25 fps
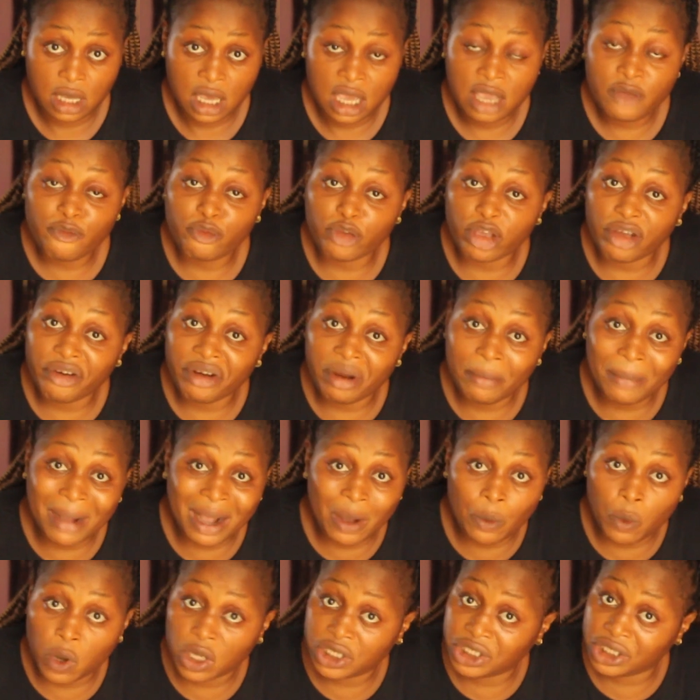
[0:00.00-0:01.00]
If you're a
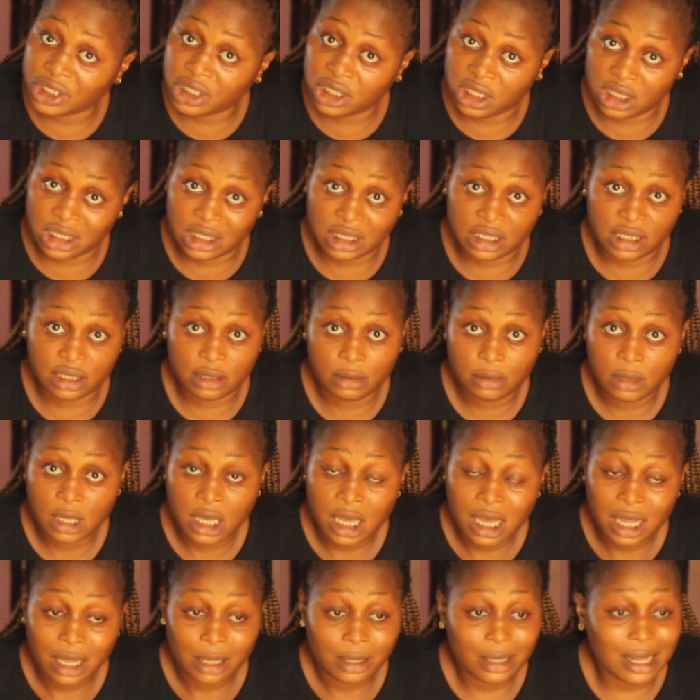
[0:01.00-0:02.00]
man watching this,
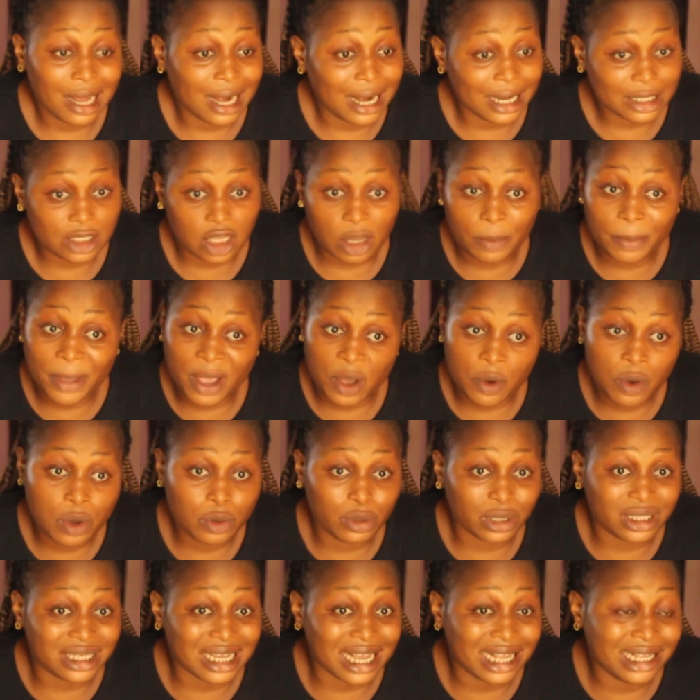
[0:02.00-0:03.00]
there are some men
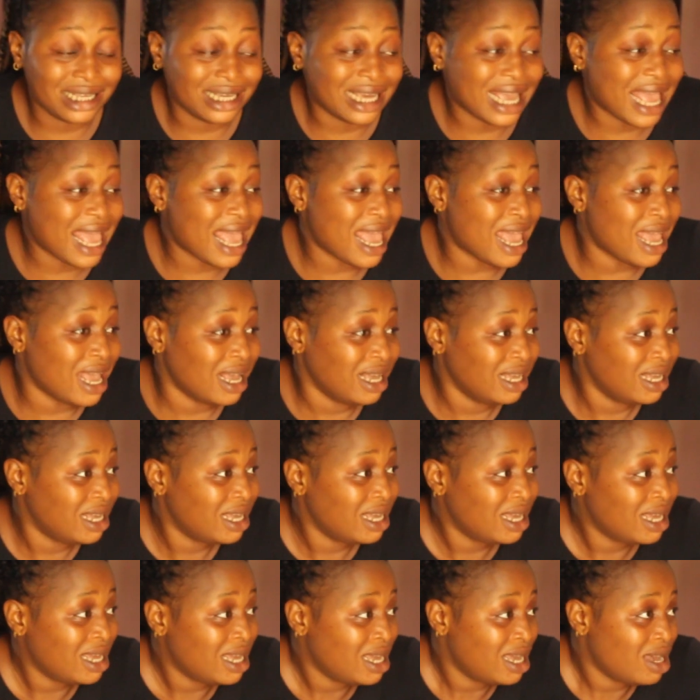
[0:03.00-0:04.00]
who will tell you,
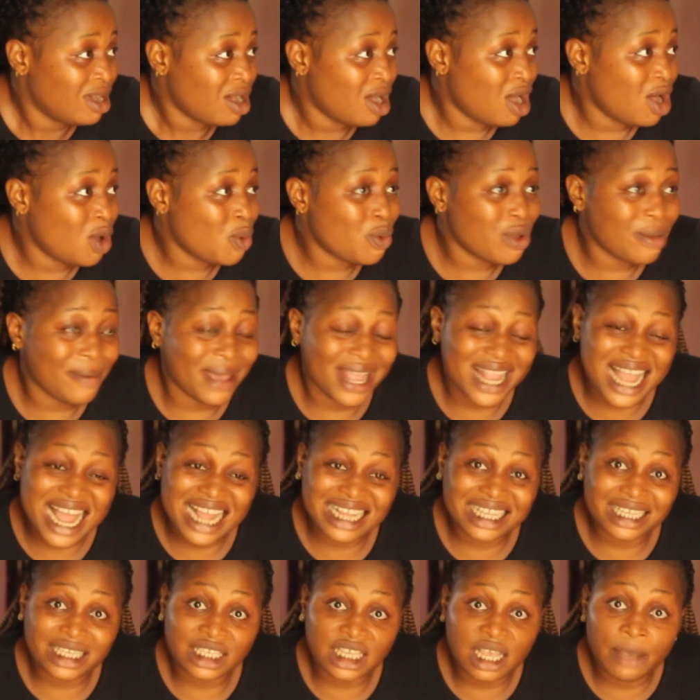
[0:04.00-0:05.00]
all women
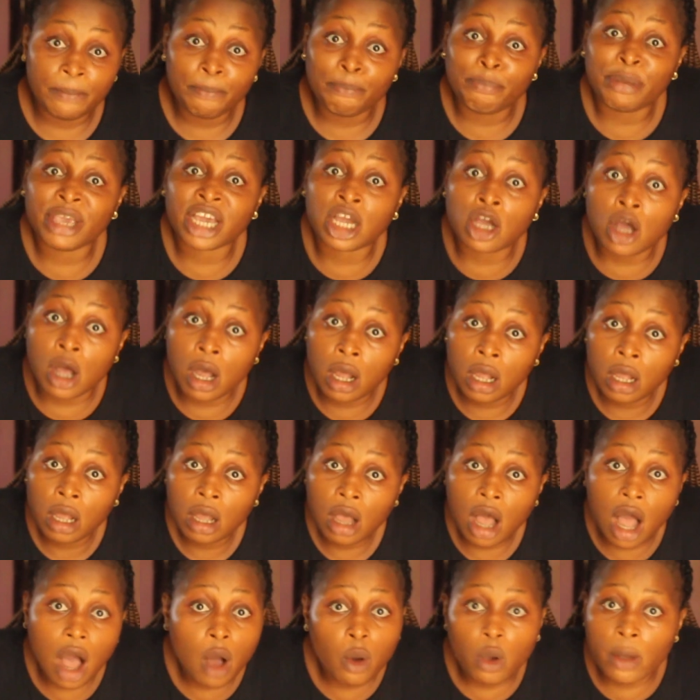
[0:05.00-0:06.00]
are the same. Because
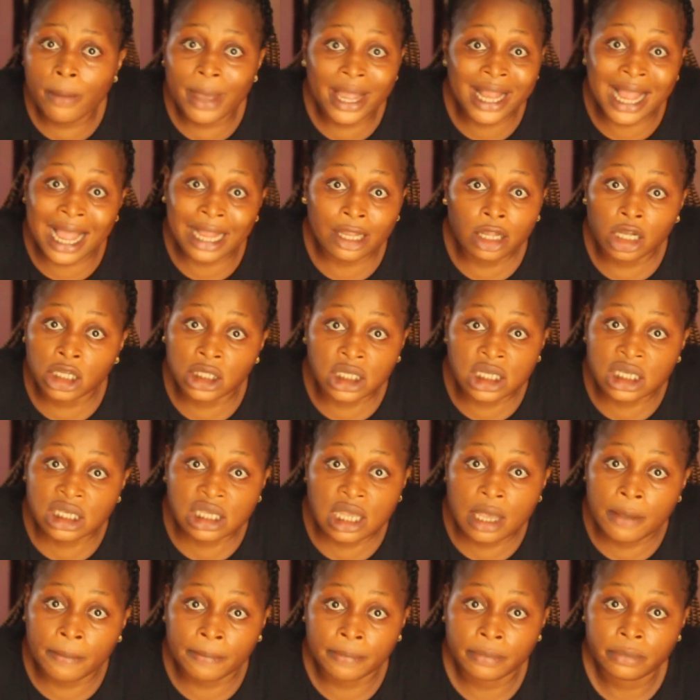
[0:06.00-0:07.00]
all women are not the
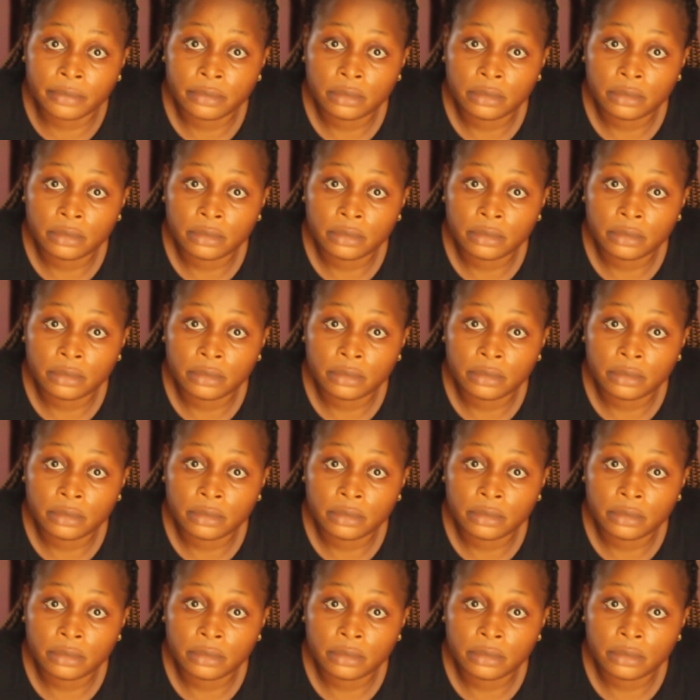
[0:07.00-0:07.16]
same.